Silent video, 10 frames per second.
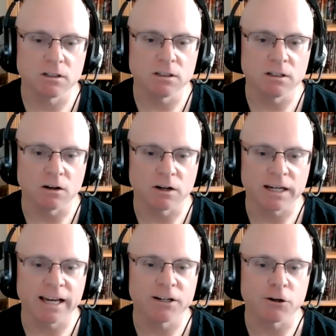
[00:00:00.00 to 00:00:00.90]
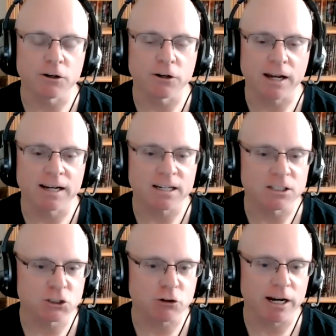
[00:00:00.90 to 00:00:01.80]
again, you're kind of
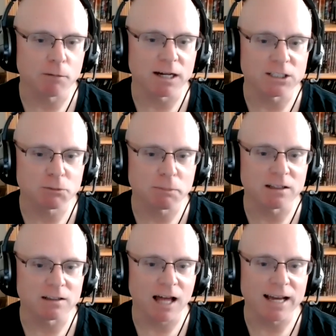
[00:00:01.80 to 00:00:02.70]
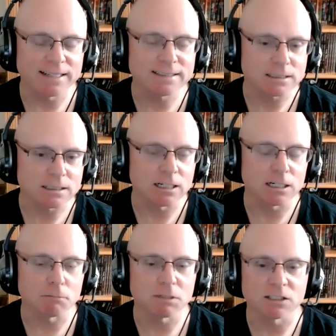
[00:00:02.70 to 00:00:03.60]
constrained by the speed of light,
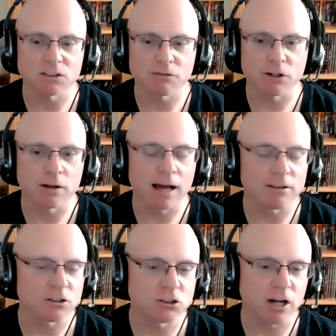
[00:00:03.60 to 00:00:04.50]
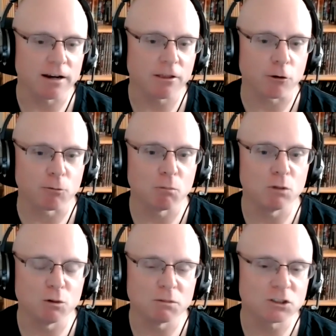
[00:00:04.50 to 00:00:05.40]
because if you've got this giant thermal
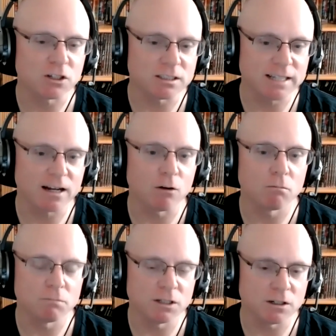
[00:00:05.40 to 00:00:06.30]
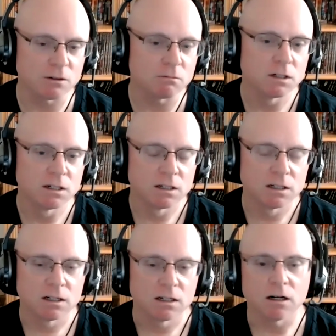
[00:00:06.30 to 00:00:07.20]
bloom, it's going to take
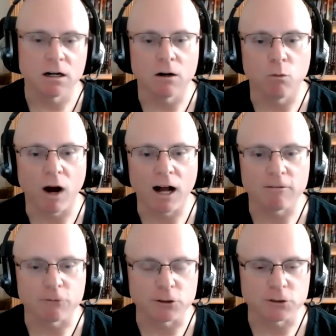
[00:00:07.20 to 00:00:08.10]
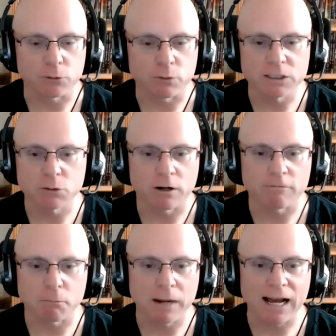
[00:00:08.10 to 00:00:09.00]
a while for it to reach
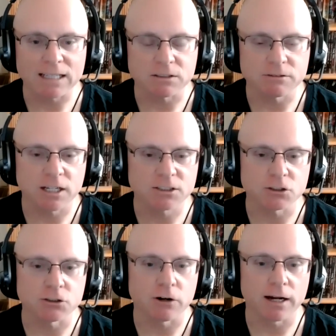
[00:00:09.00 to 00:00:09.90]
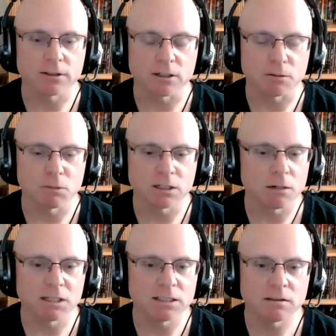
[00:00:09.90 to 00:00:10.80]
whatever passive sensors are out there. But
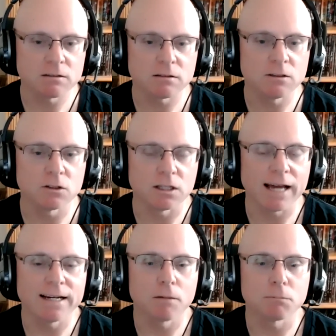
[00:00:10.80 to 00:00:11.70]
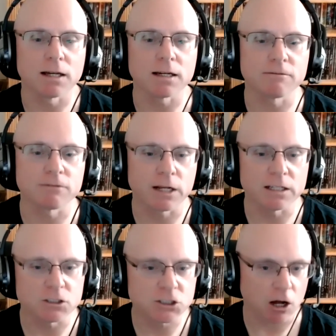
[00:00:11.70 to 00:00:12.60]
I mean, you'll light up like a
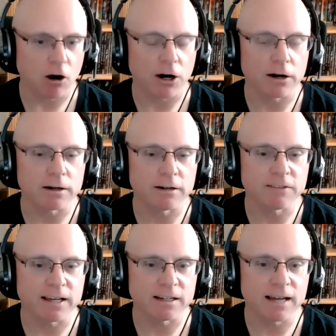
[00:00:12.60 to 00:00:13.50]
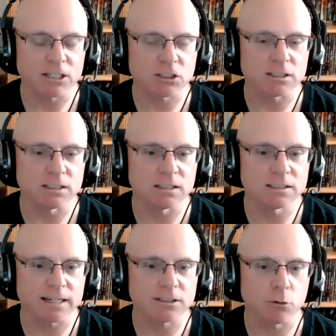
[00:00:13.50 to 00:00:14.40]
freaking star if they can actually
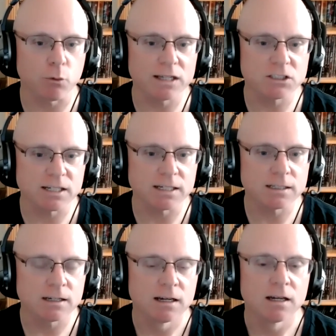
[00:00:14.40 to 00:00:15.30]
detect your waste heat.